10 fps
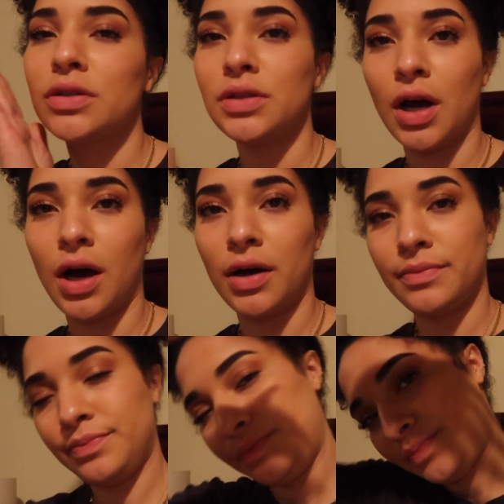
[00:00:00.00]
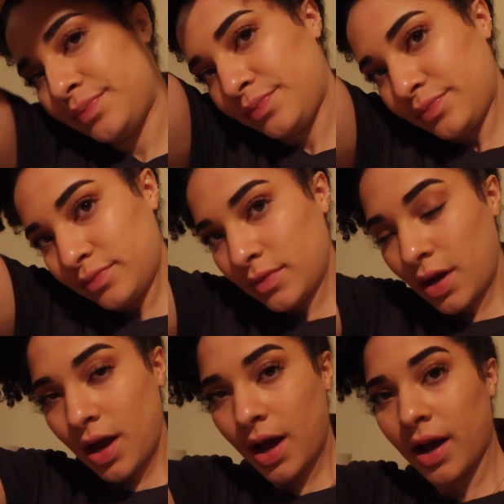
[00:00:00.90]
Y'all,
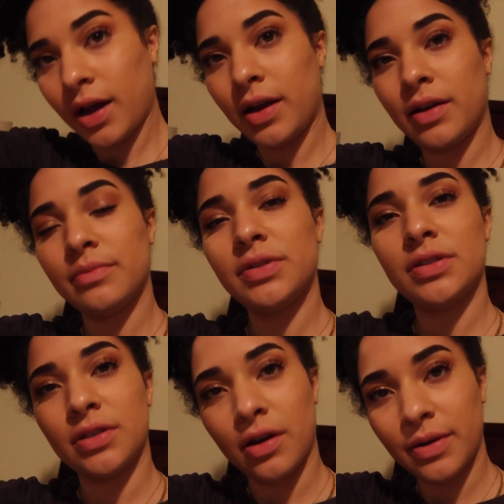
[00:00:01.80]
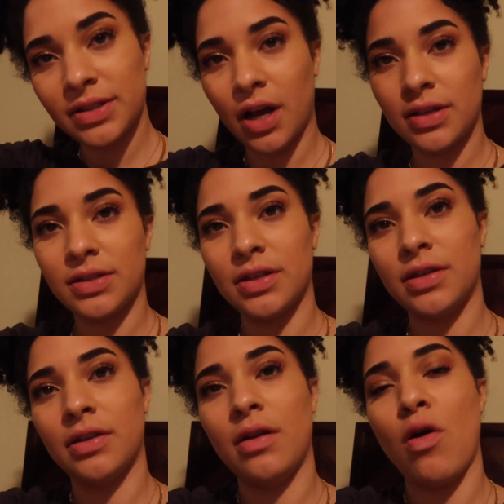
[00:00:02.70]
I am so
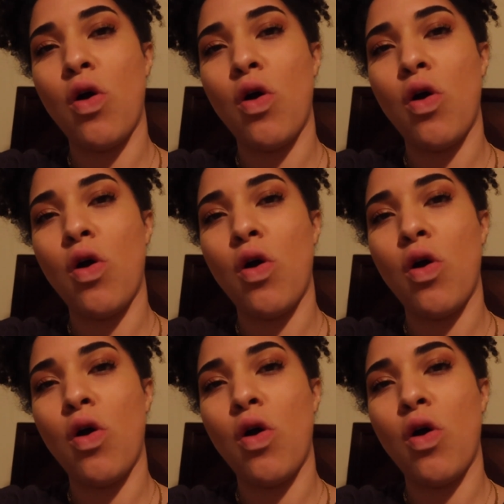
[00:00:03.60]
exhausted.